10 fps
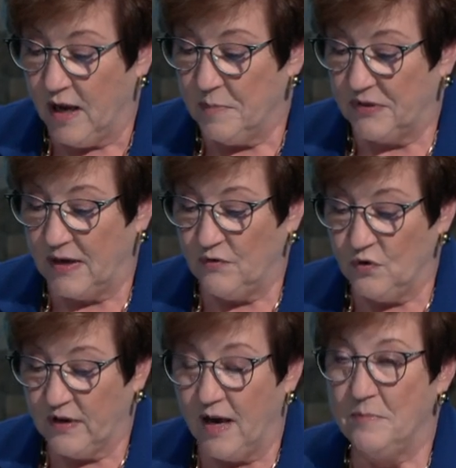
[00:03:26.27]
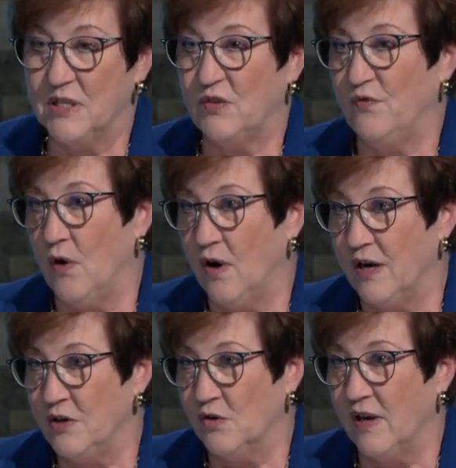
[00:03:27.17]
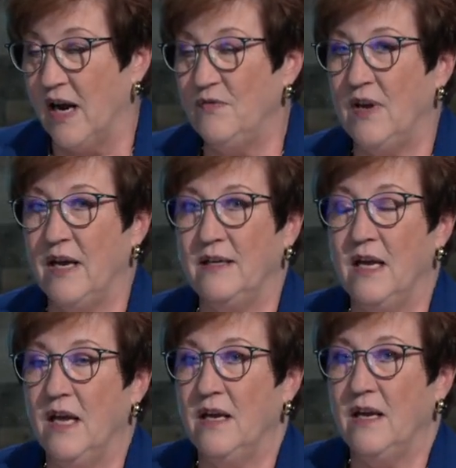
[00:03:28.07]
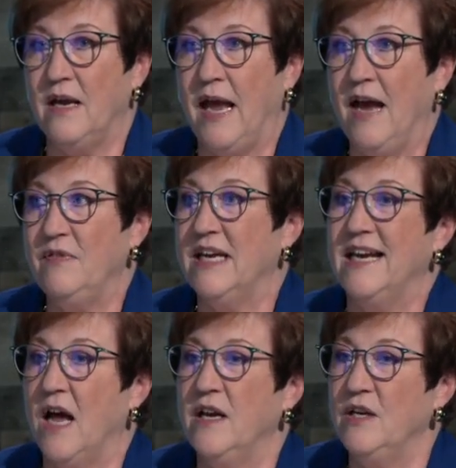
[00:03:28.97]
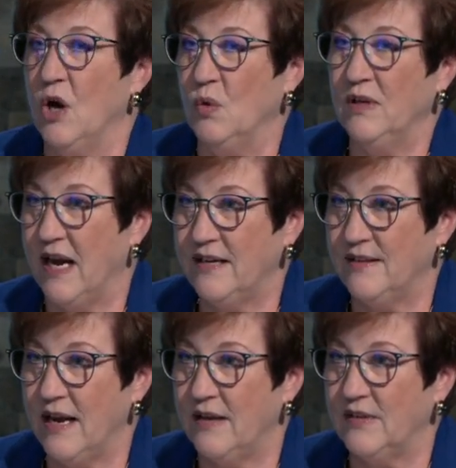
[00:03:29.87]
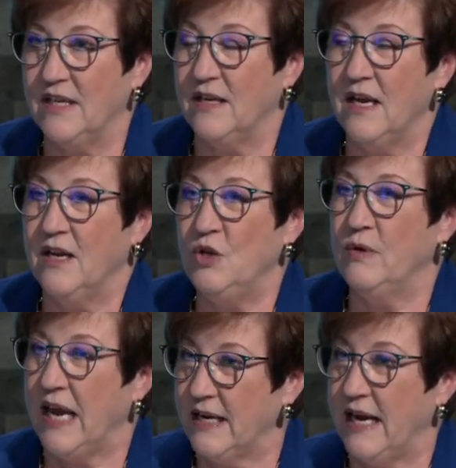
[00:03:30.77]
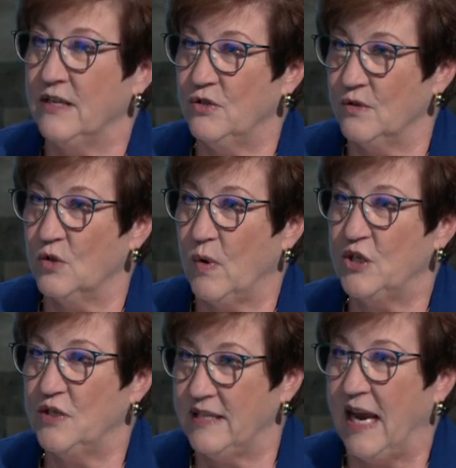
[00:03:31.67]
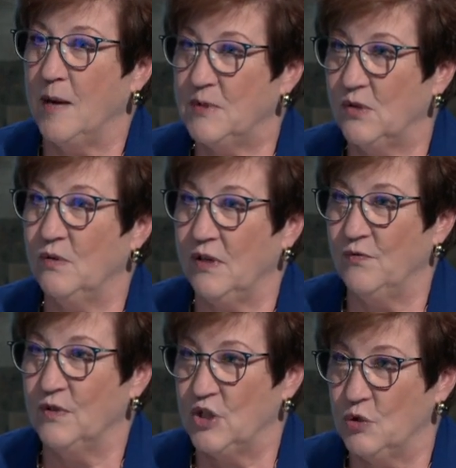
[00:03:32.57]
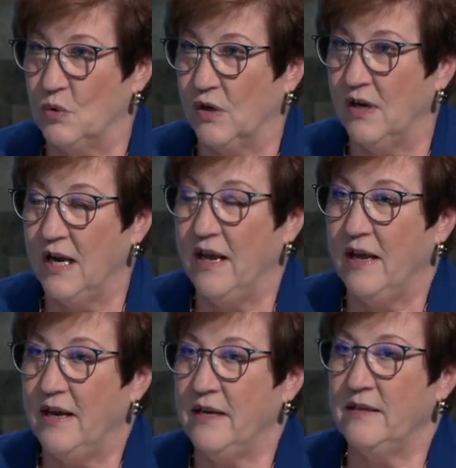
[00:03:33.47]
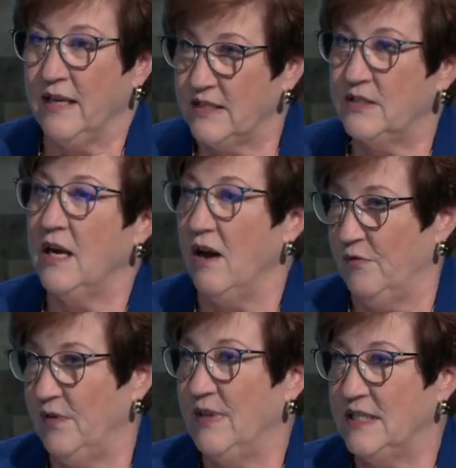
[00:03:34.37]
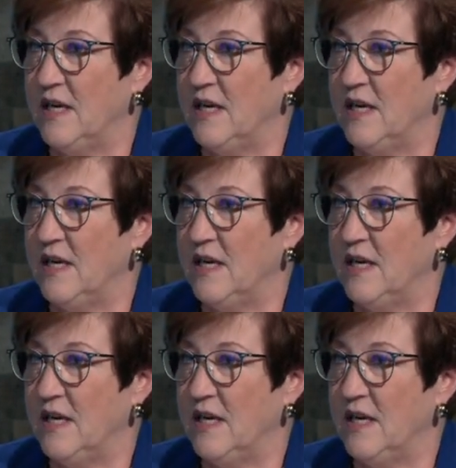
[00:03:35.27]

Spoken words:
but you've come this far in your life, and having an unknown like that you can't answer those questions absolutely for sure, that's tough. That's